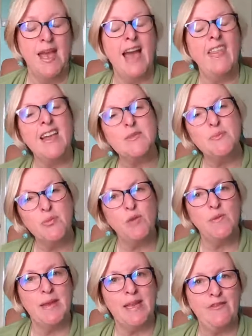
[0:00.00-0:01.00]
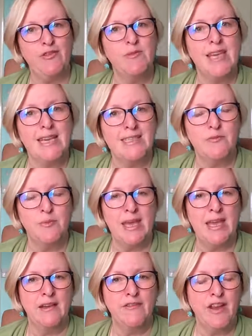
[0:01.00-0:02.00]
And that's probably from years of
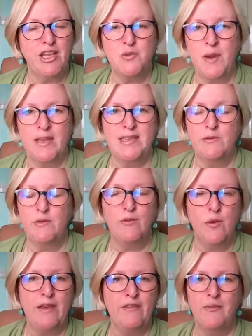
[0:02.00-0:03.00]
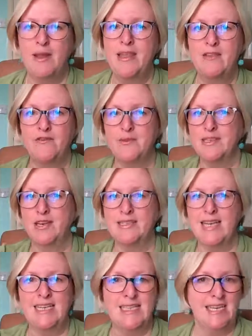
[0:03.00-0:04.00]
being fluctuating with weight from anything from a size
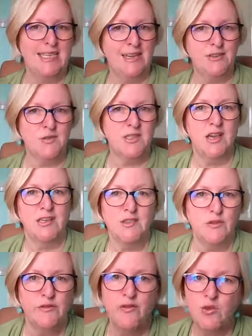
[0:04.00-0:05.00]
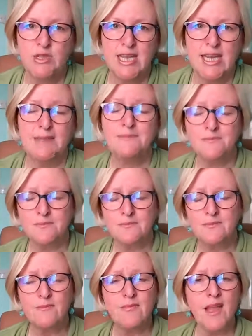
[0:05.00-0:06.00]
18 down to a size sort of 14.
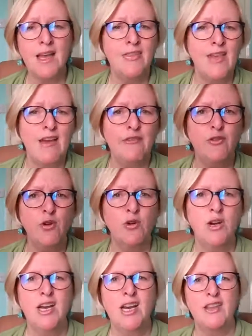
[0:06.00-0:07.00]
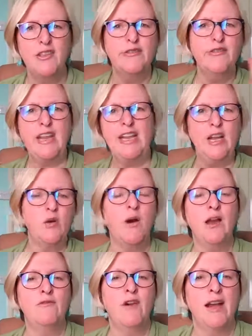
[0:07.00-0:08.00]
And therefore the feeling
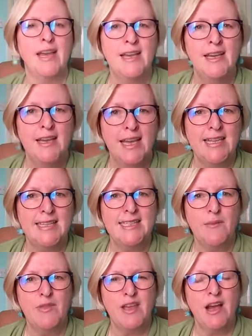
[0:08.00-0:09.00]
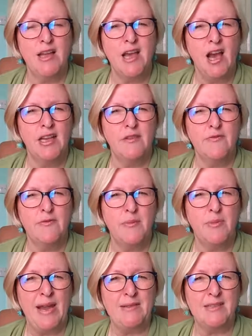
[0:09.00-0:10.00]
quite right is something I kind of
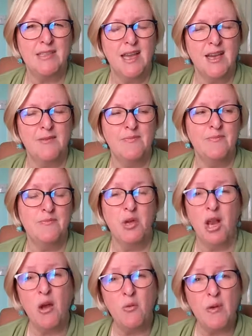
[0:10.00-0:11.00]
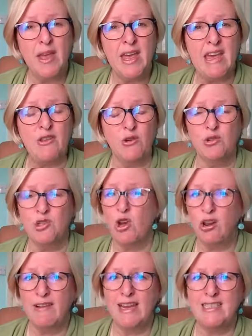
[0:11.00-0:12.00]
perhaps put up with or
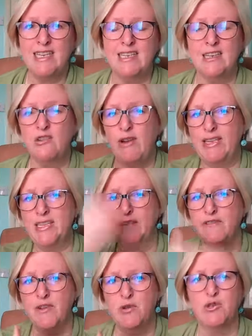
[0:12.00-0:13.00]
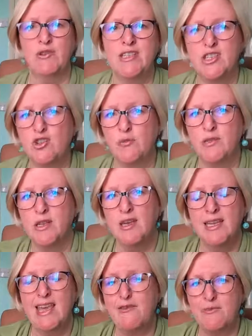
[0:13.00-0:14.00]
tolerated, and created a filter and stopped
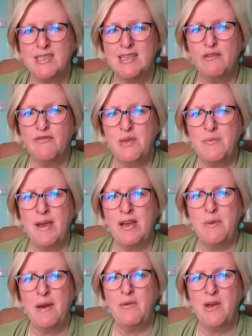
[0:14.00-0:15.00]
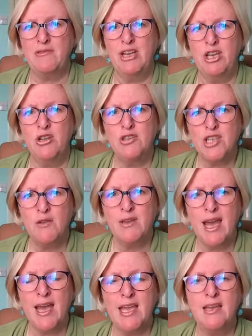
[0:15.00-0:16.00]
giving myself feedback about whether it looked
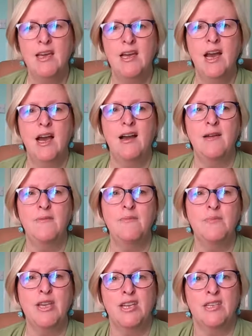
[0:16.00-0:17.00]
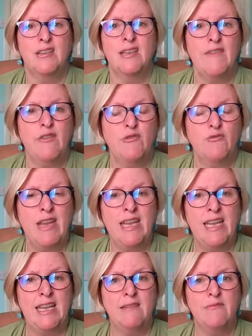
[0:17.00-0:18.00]
okay, because I never
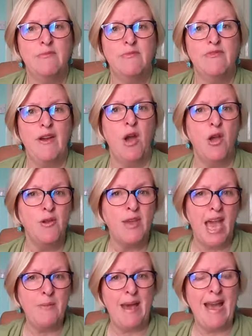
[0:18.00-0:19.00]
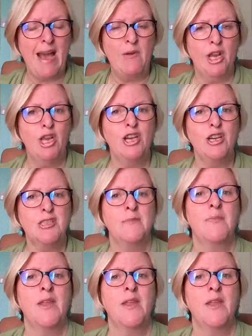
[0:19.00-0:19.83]
really felt okay about how I looked.